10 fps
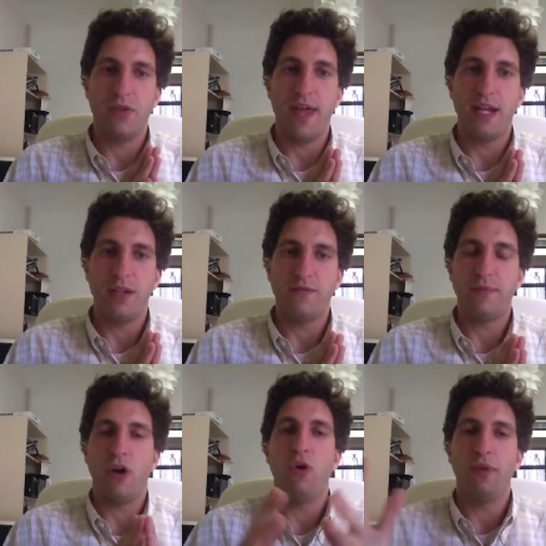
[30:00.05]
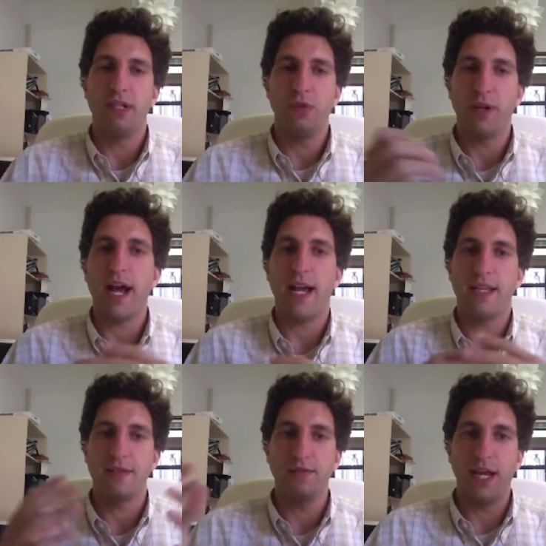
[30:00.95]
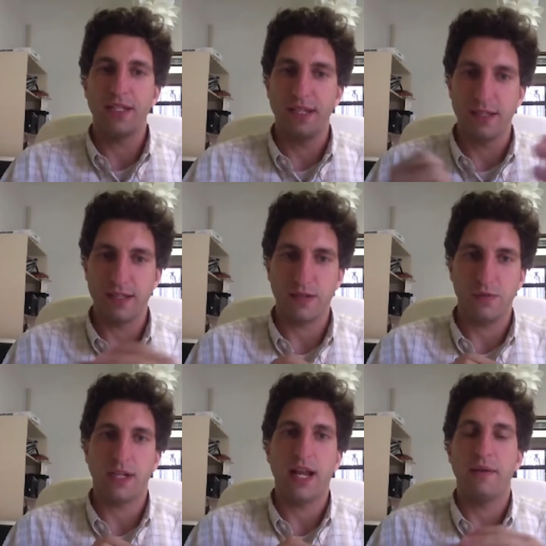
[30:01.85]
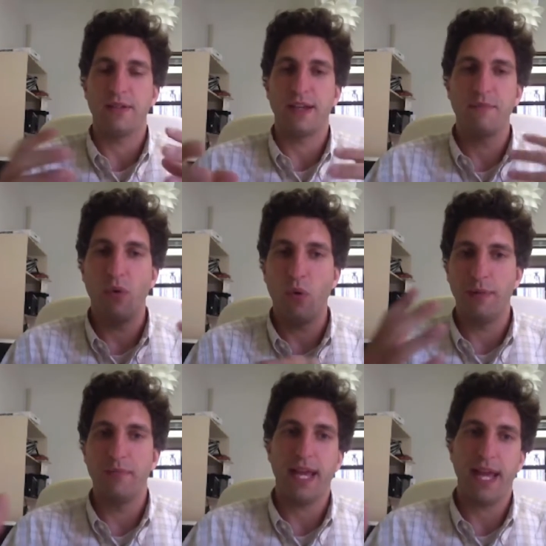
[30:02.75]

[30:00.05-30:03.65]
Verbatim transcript: you know, then you have to be open to what kinds of lessons, what kinds of, like, moral